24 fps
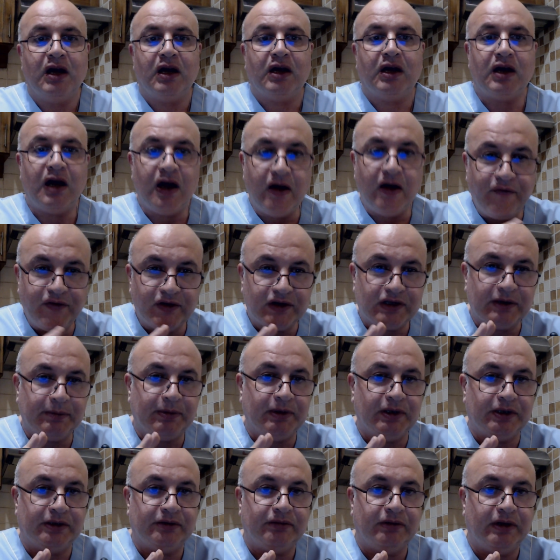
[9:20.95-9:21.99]

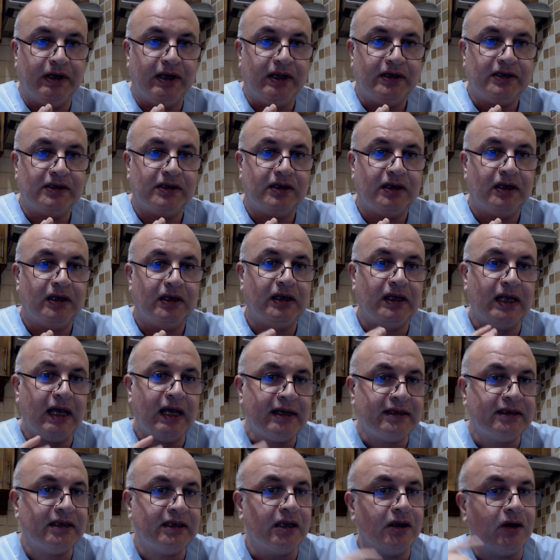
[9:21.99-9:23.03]
Comfortable at rest,
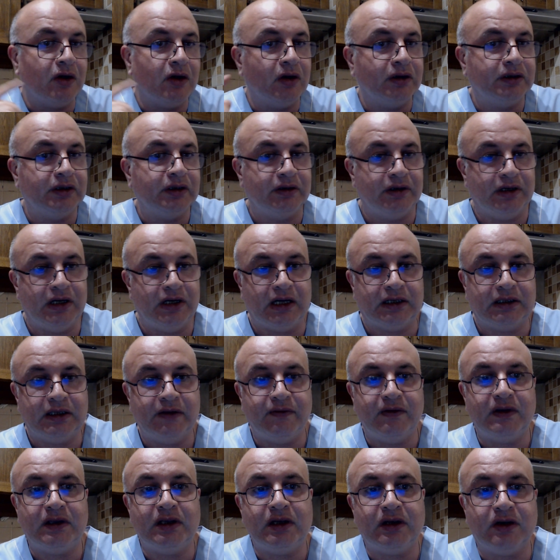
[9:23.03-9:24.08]
less than ordinary
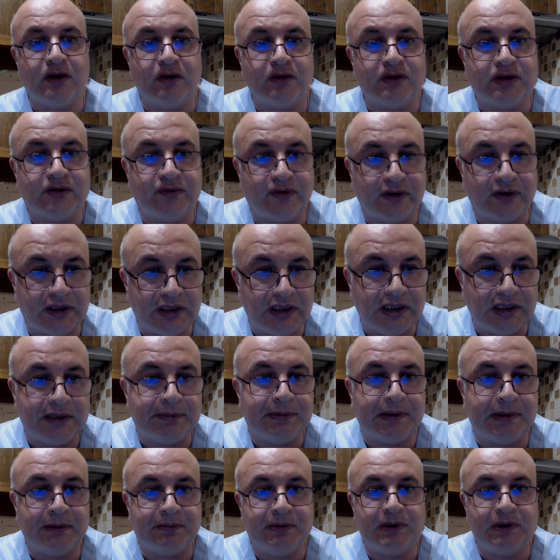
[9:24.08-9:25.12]
activity cause fatigue,
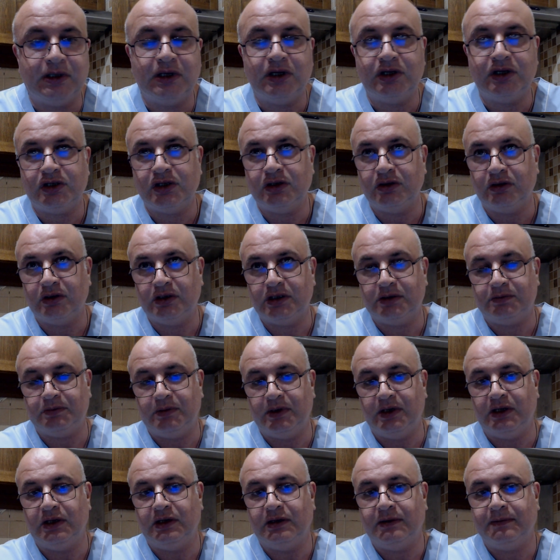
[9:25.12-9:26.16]
palpitation, or
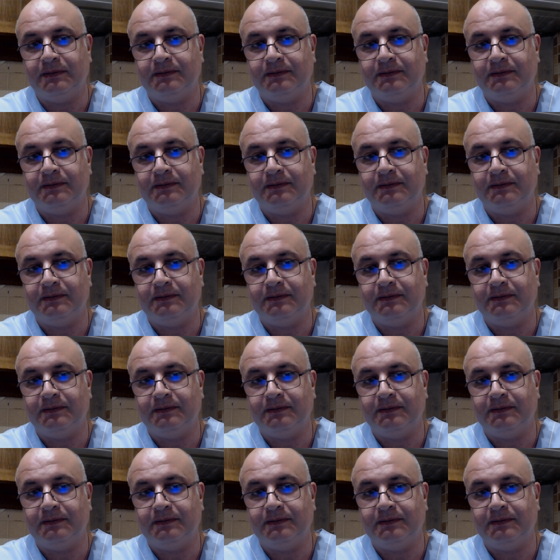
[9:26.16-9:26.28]
dyspnea.